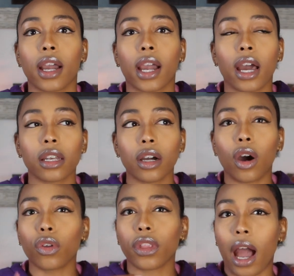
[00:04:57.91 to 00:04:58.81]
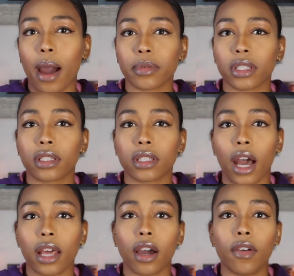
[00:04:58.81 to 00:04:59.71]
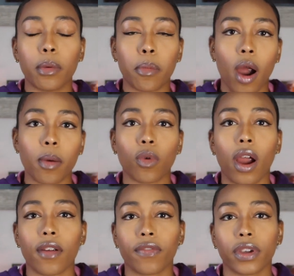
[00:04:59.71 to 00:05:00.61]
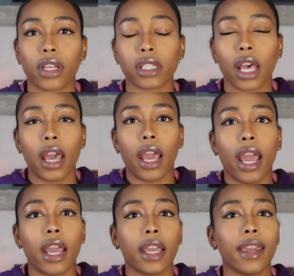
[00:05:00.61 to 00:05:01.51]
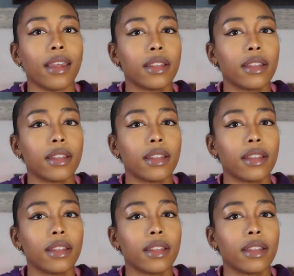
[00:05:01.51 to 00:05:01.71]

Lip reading: kind of on the opposite side of a barbed wire fence, and he